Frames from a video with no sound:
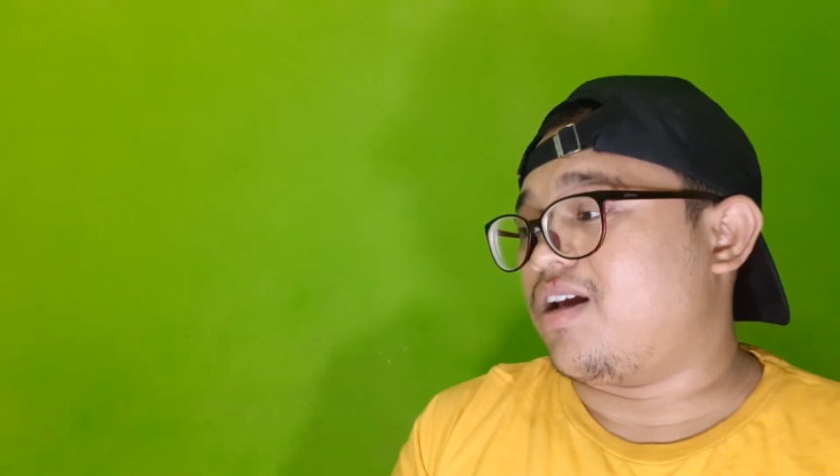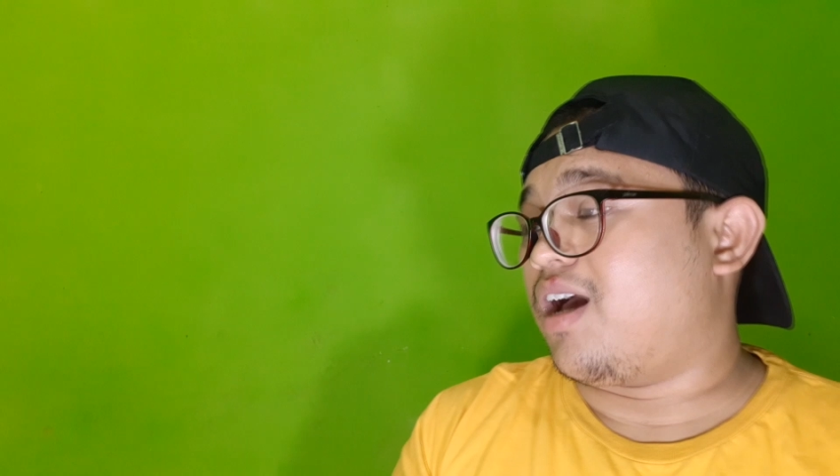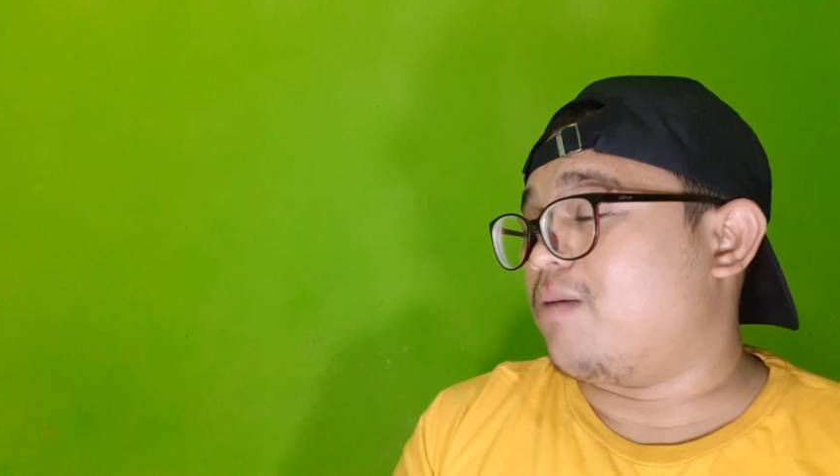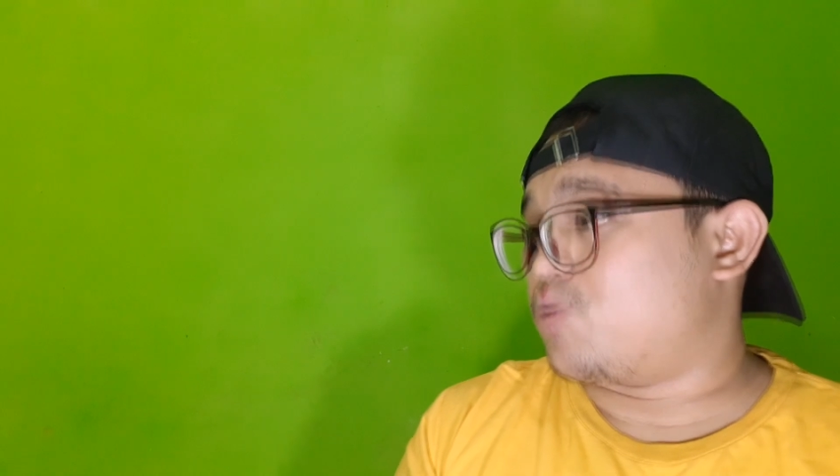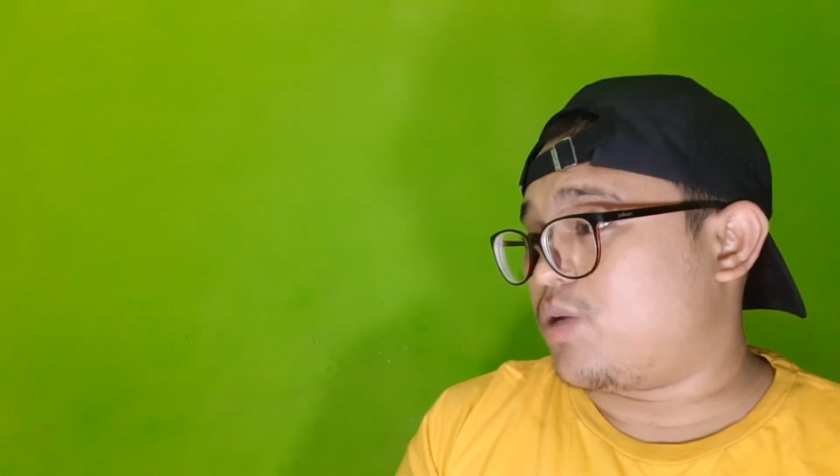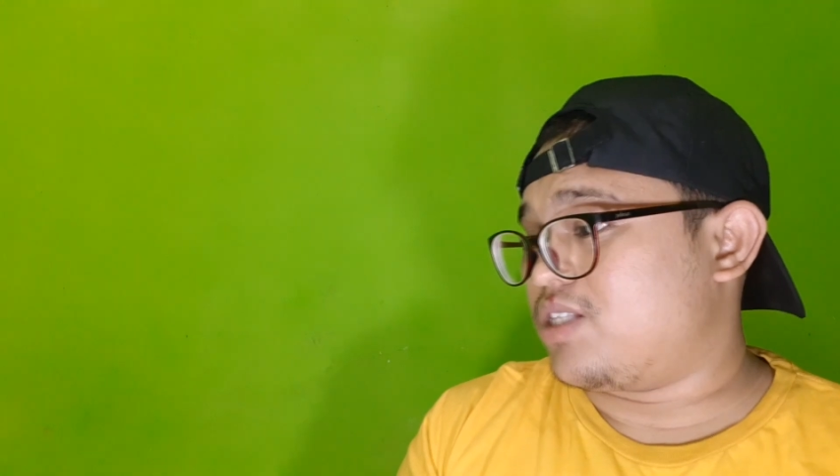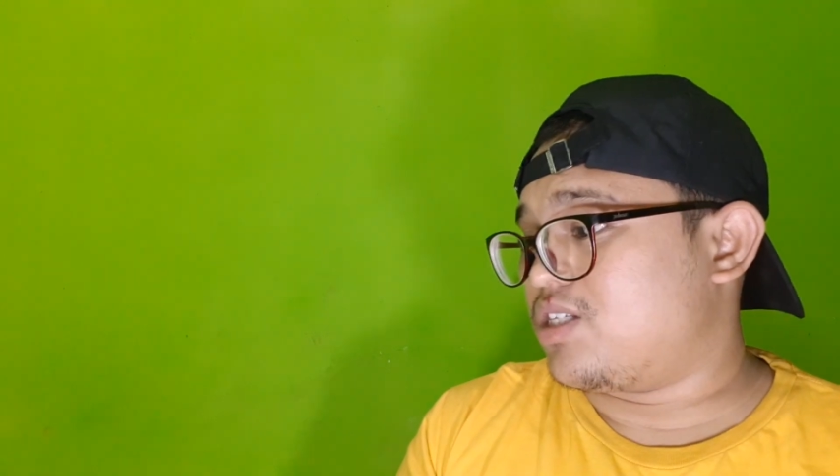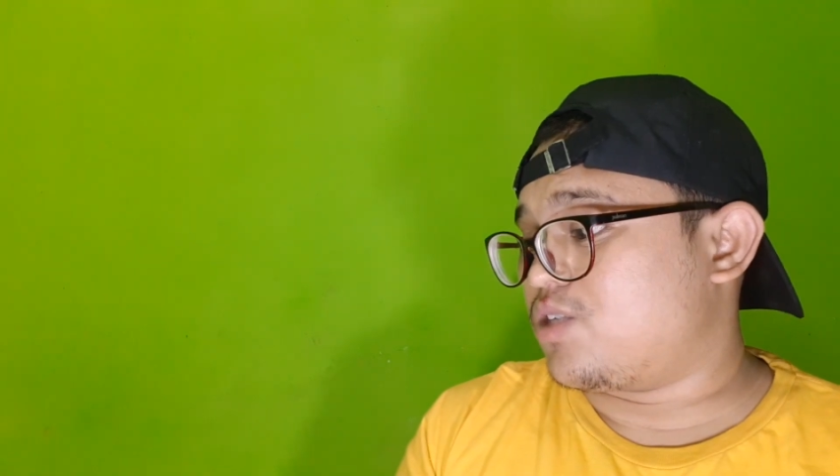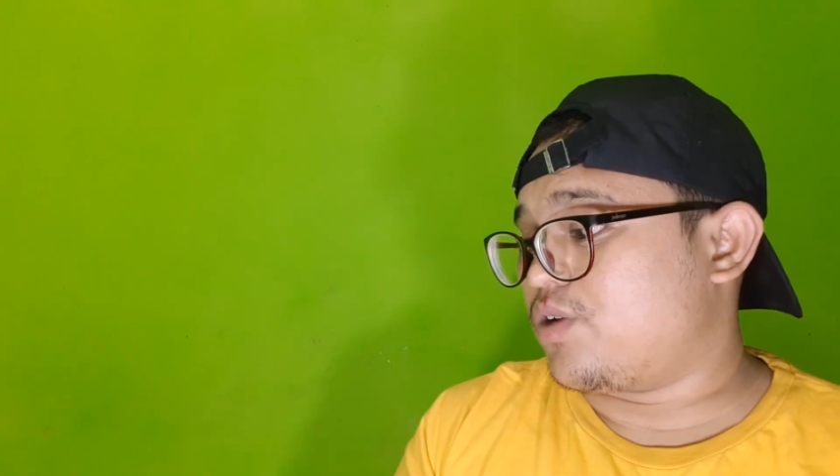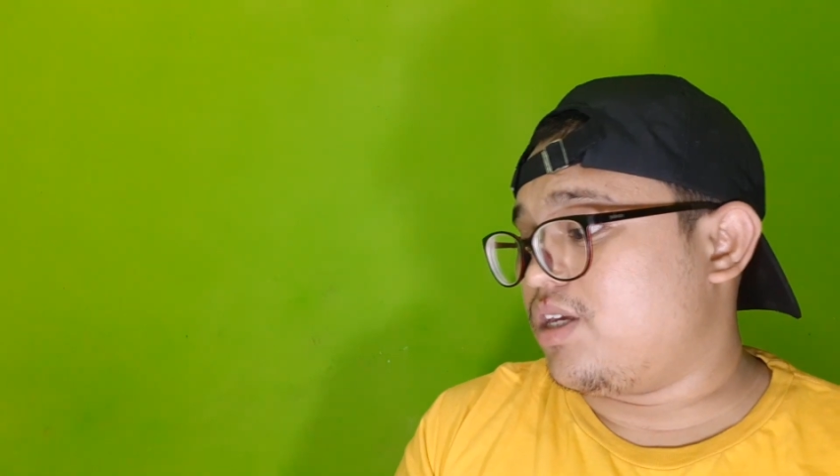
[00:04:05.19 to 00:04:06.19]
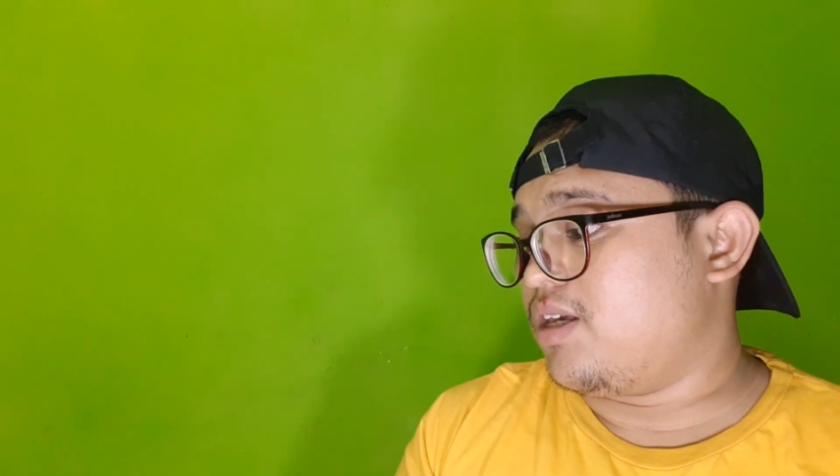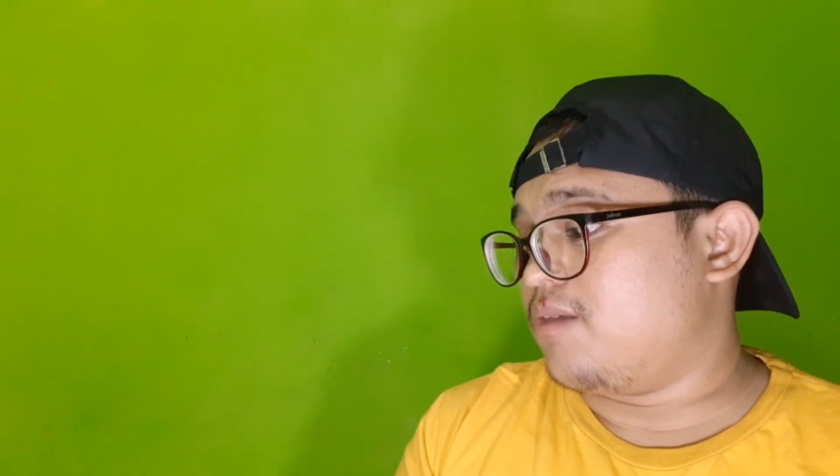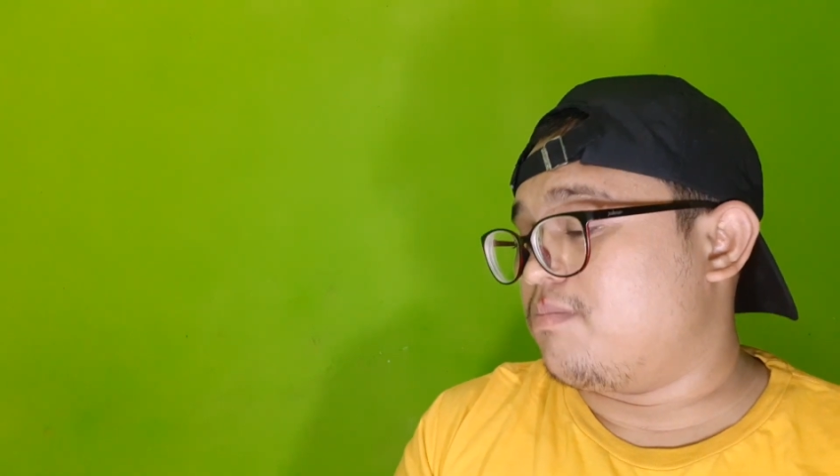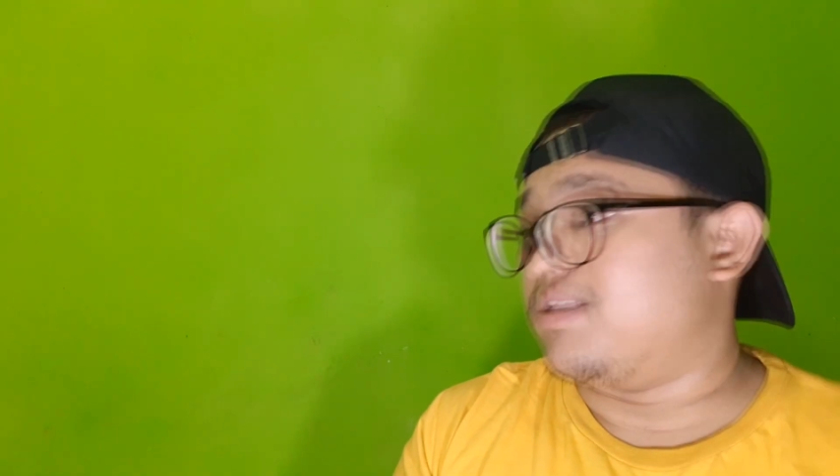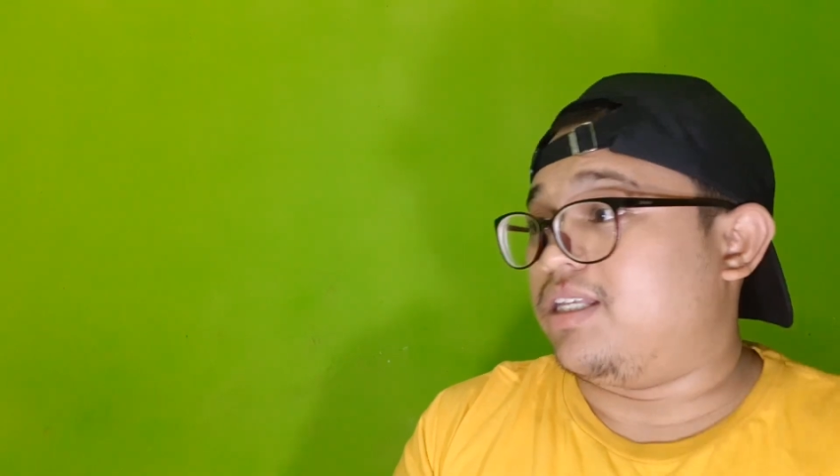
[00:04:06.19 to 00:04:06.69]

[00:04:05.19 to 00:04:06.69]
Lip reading: I'm 23, but